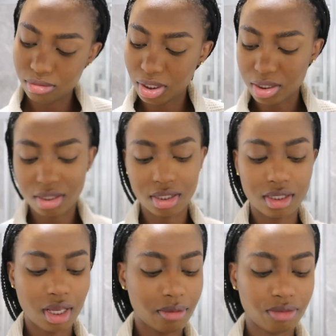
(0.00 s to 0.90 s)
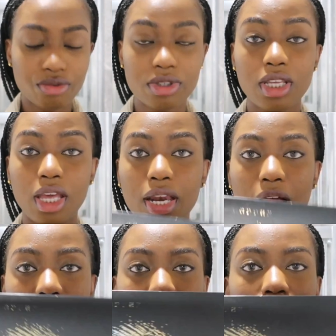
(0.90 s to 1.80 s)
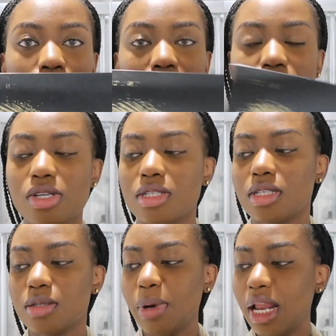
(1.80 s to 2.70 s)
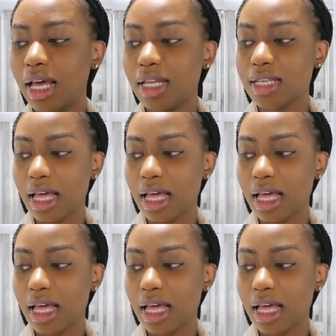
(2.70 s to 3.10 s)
it's the same routine. I always use this palette.